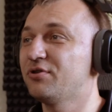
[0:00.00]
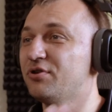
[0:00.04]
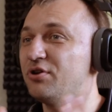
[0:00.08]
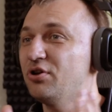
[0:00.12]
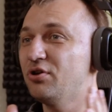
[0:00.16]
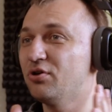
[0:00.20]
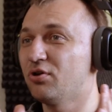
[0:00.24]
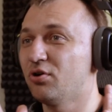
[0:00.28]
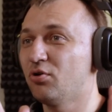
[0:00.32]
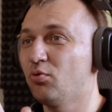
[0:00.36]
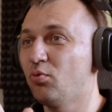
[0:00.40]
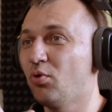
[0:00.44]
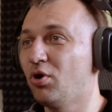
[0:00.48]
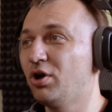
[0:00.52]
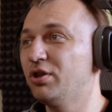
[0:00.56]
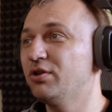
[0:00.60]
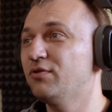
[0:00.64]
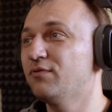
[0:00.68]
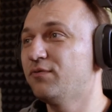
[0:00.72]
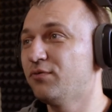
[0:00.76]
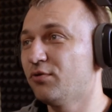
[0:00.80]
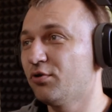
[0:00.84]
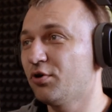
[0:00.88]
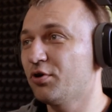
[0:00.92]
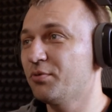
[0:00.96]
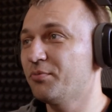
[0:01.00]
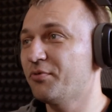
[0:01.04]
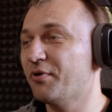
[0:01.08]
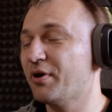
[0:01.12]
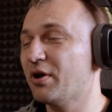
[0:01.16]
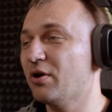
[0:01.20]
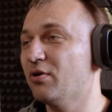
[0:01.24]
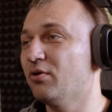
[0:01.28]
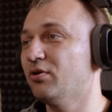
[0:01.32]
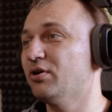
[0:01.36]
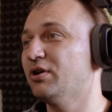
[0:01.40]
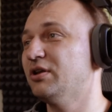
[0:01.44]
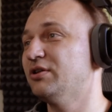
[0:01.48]
your long form
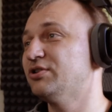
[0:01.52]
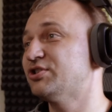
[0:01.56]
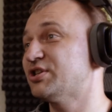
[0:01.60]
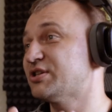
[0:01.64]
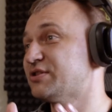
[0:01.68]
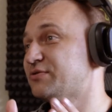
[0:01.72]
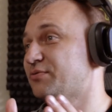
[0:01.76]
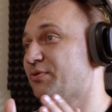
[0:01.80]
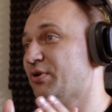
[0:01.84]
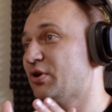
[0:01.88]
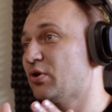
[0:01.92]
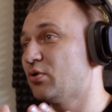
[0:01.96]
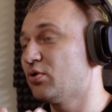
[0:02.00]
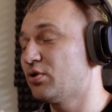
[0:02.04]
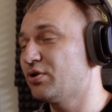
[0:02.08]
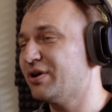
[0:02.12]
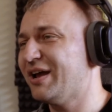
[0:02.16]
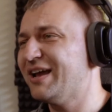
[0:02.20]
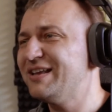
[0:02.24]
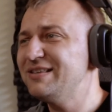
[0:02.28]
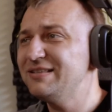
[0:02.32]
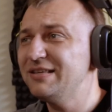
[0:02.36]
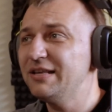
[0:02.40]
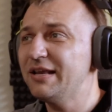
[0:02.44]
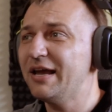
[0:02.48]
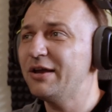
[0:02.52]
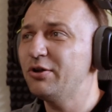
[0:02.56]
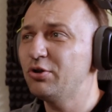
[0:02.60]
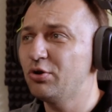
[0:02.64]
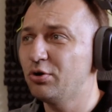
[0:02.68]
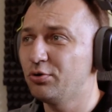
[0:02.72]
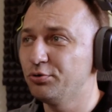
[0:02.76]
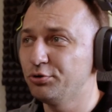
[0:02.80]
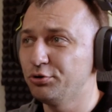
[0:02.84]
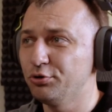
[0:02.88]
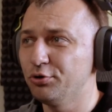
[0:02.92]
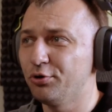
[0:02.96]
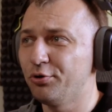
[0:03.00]
recording, just record. I think I
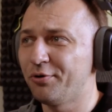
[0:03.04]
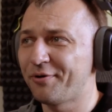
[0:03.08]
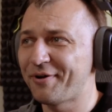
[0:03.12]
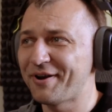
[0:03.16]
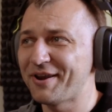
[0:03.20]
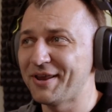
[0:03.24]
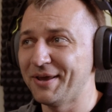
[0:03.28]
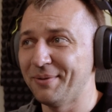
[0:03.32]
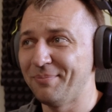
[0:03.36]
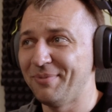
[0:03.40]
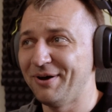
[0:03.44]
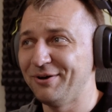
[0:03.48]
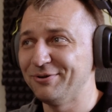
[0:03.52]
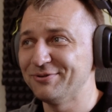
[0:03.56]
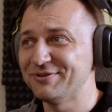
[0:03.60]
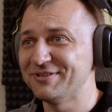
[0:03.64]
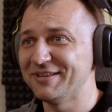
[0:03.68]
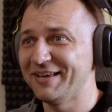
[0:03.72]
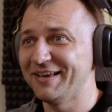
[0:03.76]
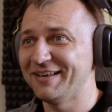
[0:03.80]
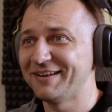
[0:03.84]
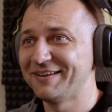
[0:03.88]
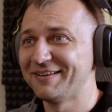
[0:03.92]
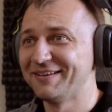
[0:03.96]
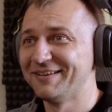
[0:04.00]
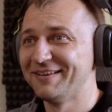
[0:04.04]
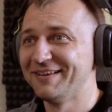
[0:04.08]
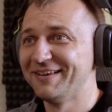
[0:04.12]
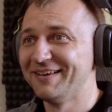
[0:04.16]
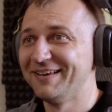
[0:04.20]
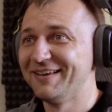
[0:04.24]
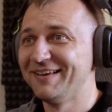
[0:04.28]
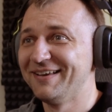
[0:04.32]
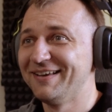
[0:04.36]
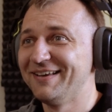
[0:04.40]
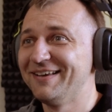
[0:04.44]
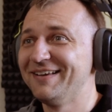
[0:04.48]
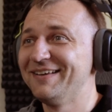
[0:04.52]
told you already about that.
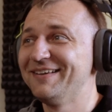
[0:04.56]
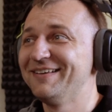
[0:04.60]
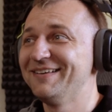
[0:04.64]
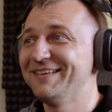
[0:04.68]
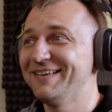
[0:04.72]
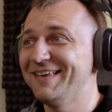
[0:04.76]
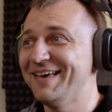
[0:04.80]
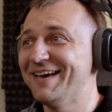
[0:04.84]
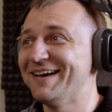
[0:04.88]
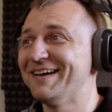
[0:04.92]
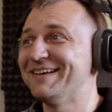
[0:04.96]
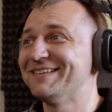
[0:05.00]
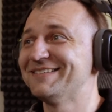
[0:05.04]
Yeah.